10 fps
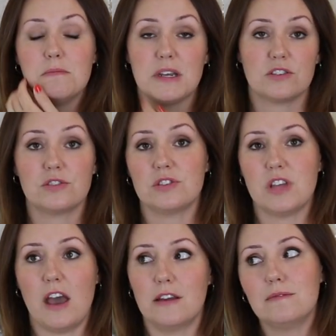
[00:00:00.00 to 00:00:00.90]
mixers
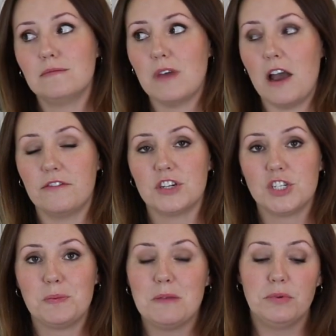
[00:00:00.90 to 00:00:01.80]
that
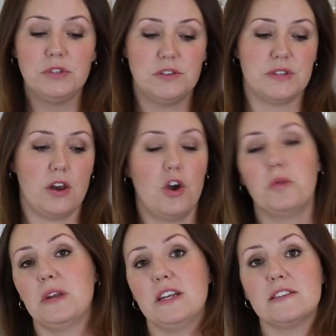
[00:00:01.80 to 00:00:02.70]
average people use at
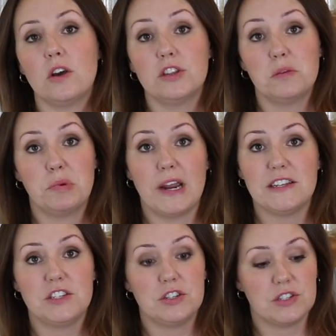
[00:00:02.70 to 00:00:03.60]
home, it is on the
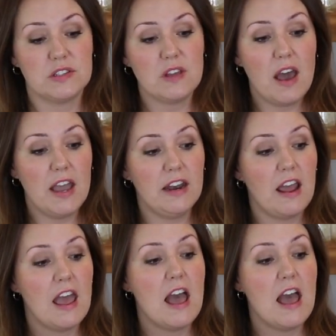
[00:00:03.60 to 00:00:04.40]
pricier side.